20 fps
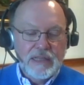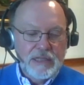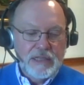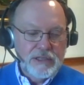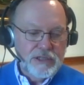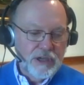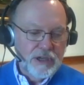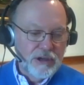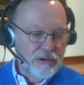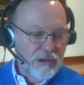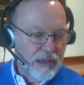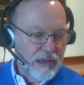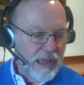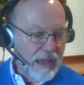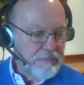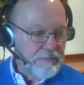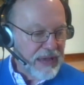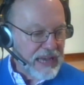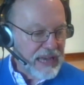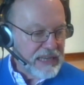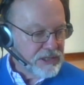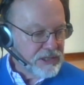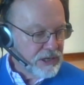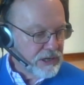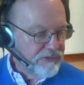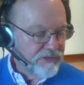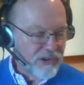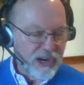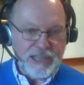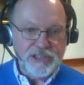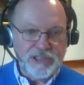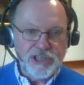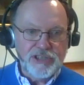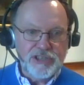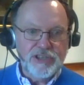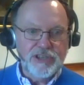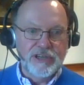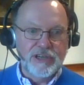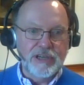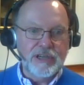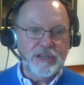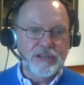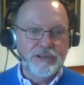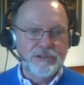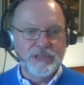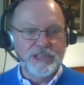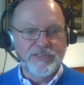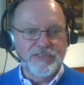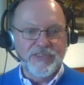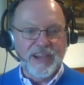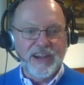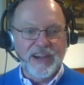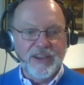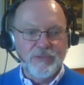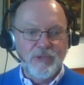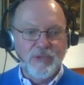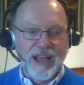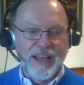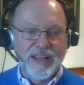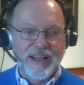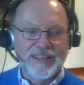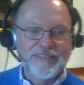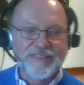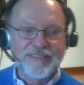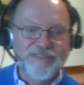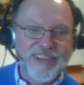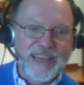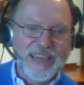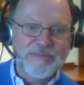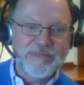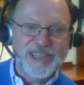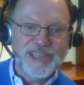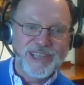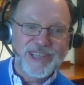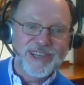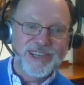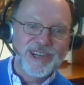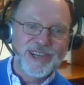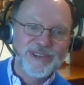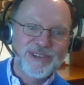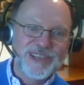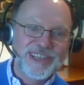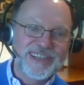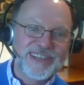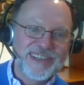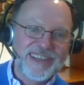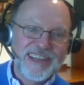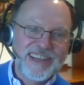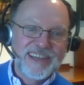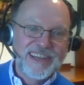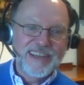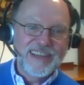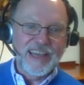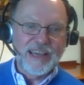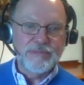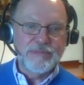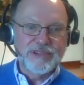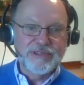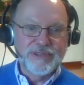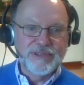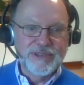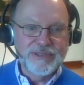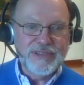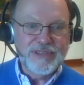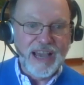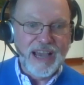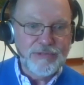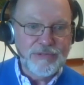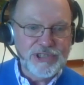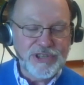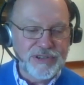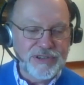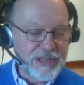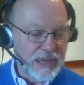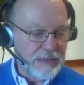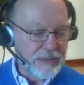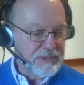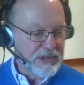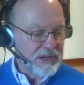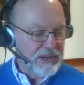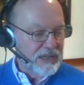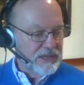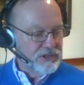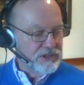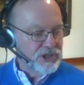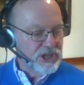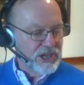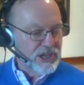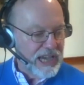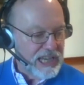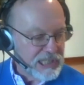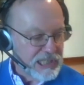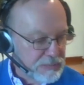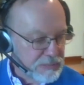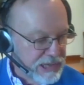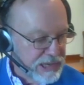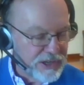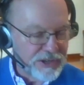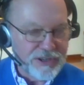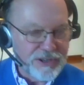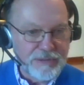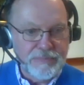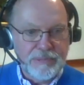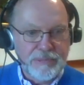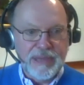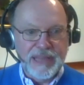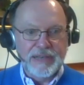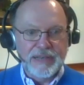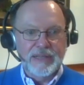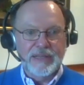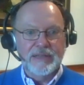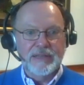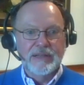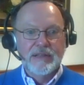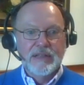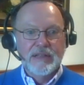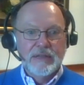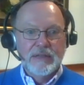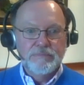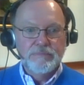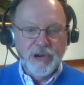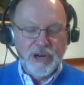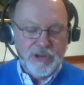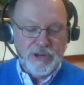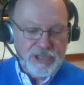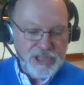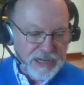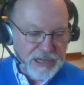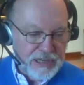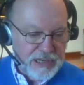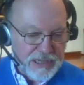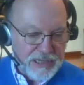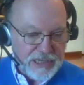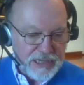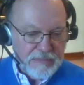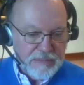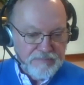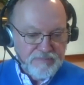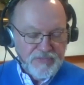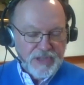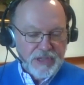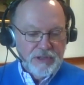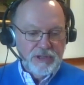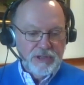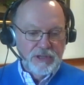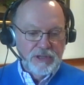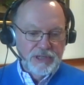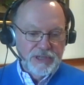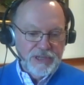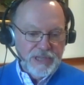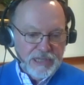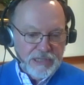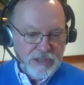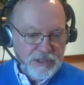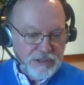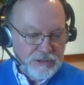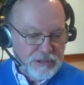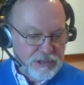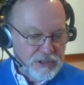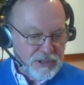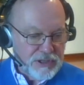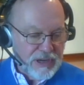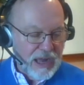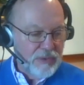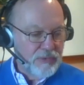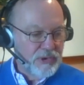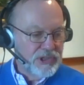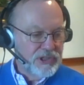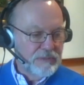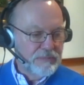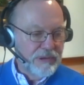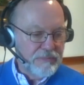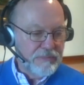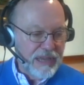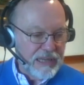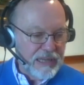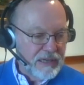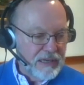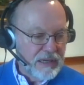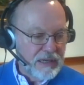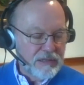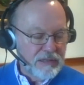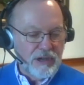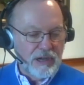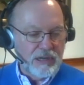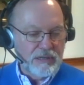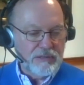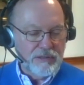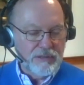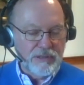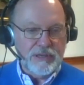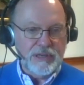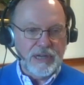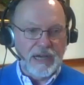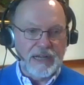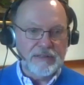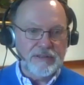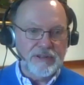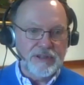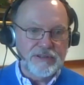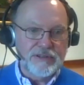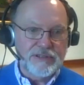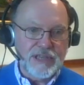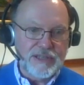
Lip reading: So Ambassador Frances Cook, who was very well and famously known in Cameroon, I was her deputy, and she asked me to go to Bamenda personally to look into it. So I went to Bamenda, talked to the doctors.